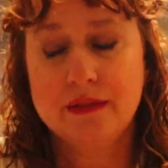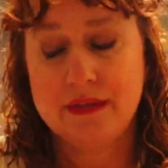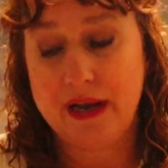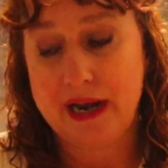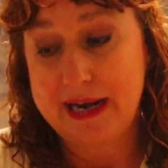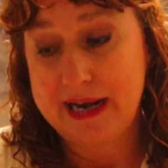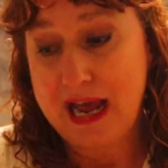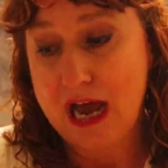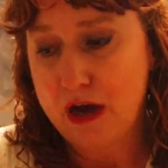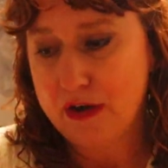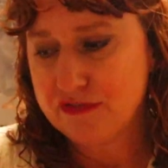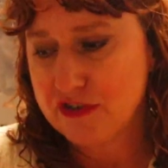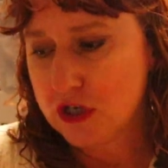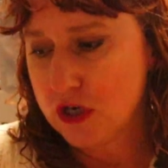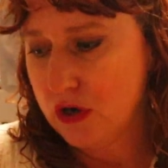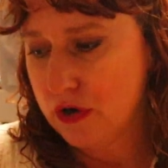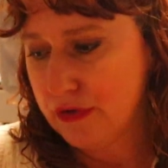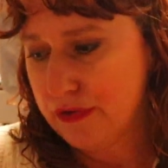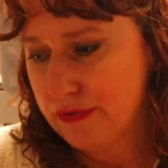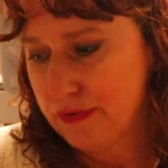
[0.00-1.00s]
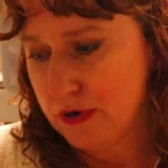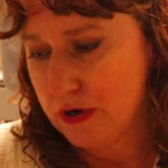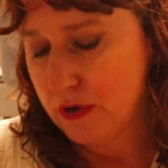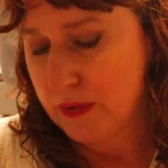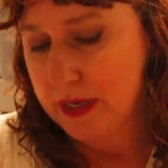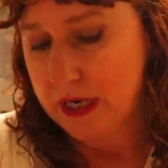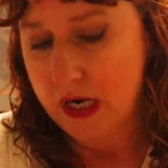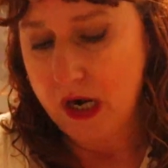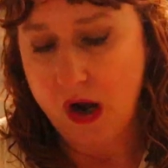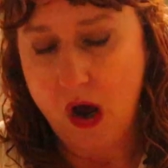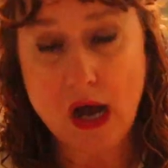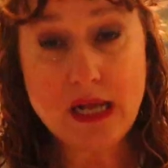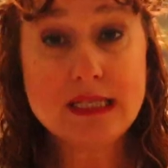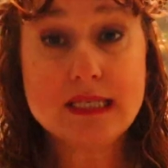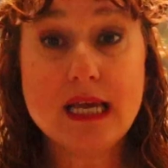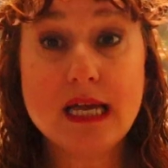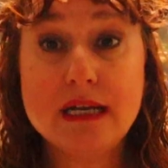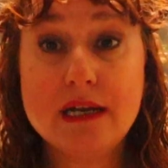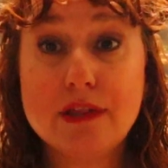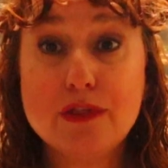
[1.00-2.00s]
that I now have to go through and
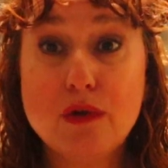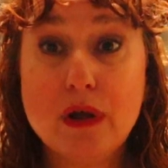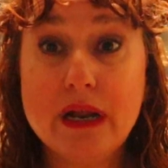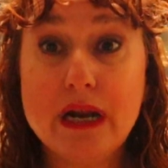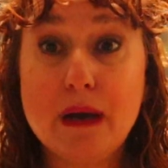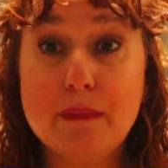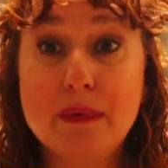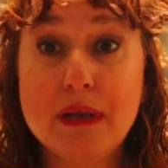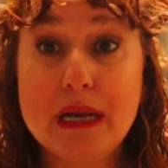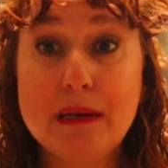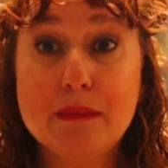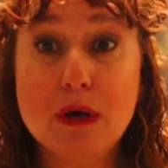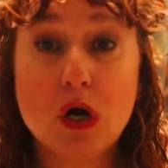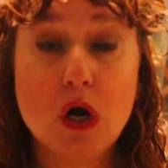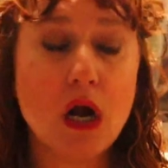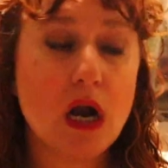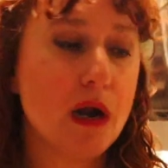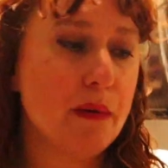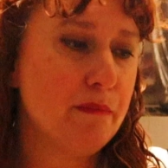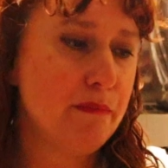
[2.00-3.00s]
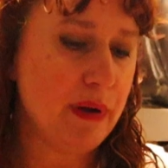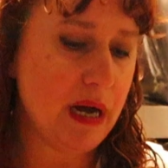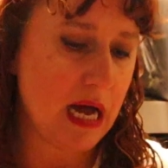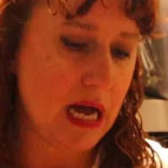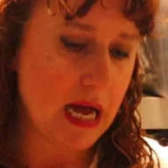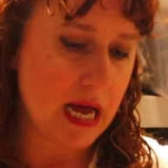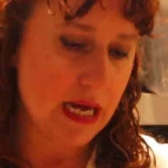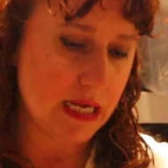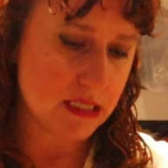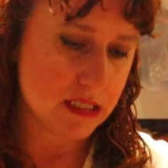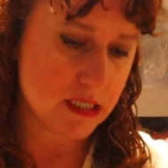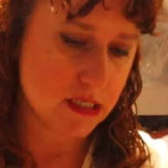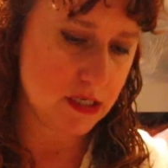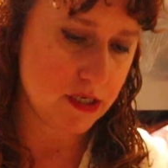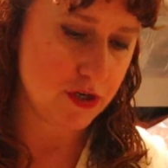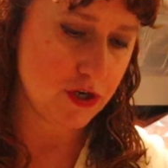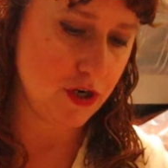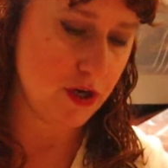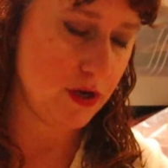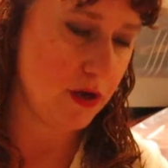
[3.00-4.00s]
not send a ThredUp anymore,
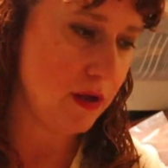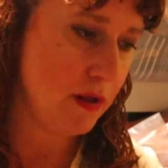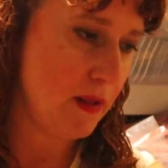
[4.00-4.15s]
but